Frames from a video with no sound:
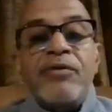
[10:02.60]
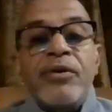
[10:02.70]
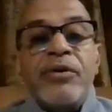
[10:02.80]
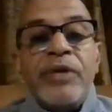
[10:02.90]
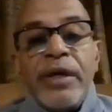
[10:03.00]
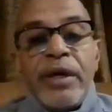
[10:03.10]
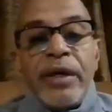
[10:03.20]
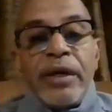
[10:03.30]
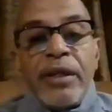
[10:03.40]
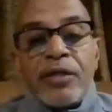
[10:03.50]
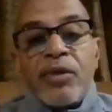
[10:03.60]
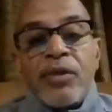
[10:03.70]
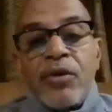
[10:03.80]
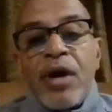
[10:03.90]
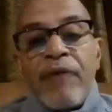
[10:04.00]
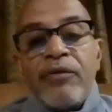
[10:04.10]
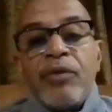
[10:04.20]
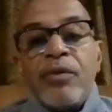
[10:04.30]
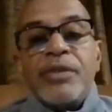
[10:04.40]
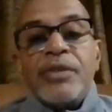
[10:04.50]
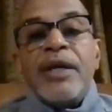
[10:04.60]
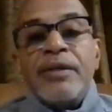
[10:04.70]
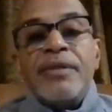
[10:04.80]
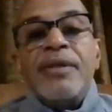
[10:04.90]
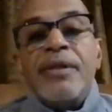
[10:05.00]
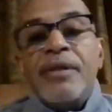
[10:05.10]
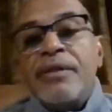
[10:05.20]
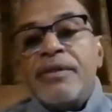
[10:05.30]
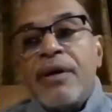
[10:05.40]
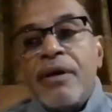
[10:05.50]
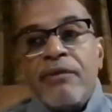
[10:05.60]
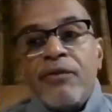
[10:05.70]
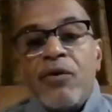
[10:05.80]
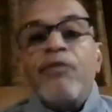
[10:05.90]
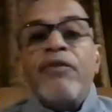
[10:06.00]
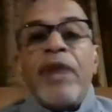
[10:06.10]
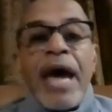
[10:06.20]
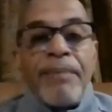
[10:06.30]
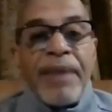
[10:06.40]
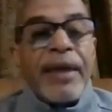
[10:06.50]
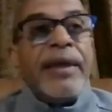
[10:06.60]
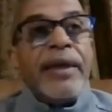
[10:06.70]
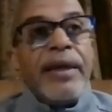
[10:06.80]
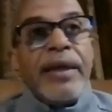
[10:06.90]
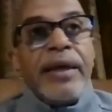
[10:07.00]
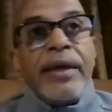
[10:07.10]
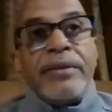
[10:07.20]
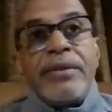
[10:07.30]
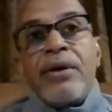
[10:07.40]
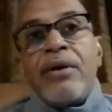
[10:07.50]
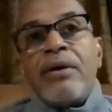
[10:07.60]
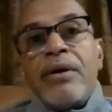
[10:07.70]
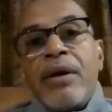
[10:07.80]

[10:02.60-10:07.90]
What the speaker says: row, that's when you have the most tendencies of overlapping. So